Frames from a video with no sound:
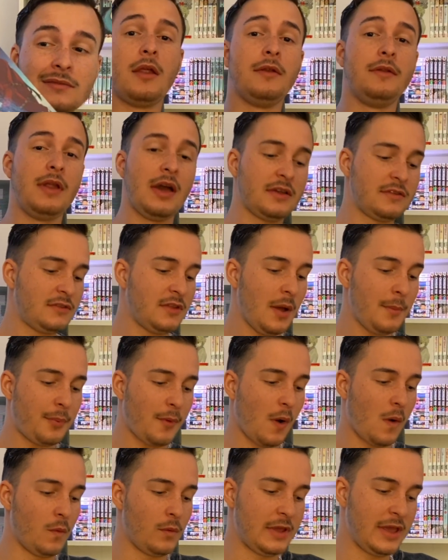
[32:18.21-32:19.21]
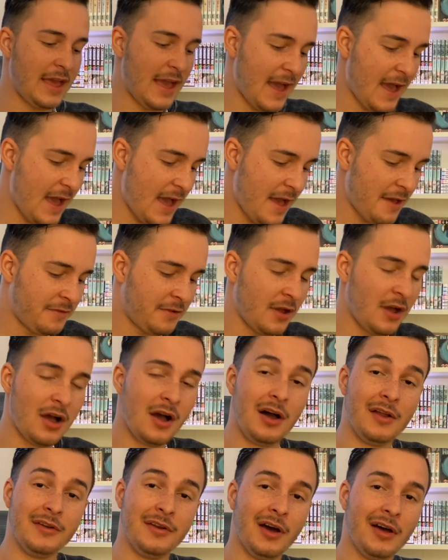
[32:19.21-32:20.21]
Next up, we have
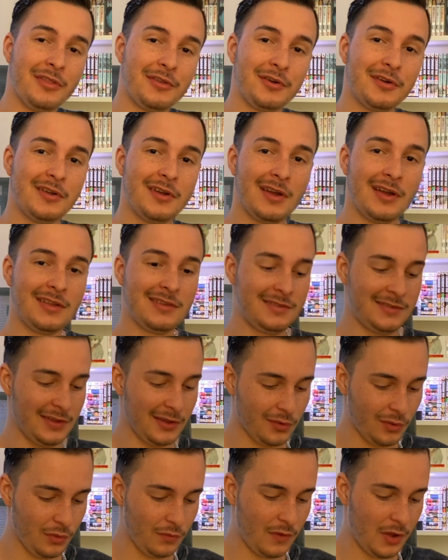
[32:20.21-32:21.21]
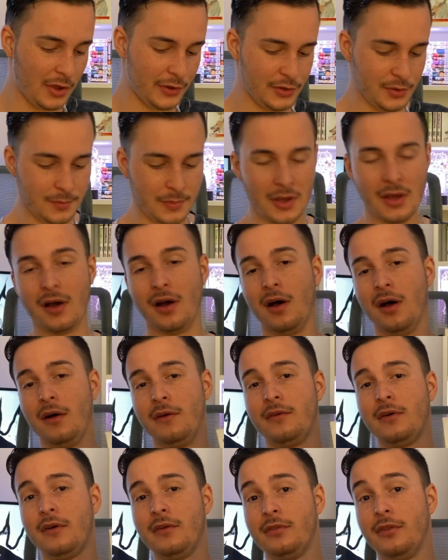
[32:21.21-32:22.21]
another single volume
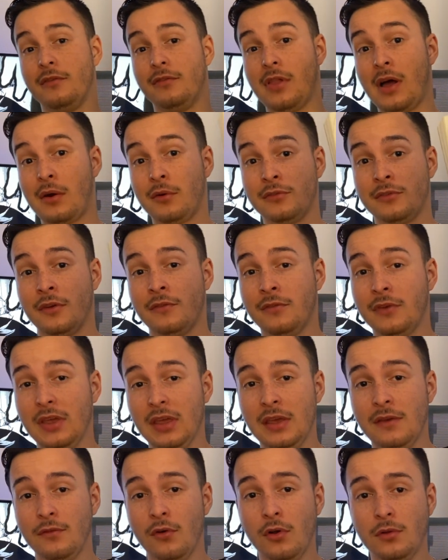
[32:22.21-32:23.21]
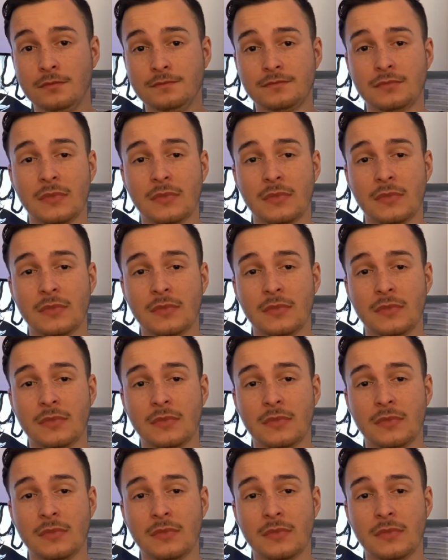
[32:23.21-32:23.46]
of The Flowers of Evil.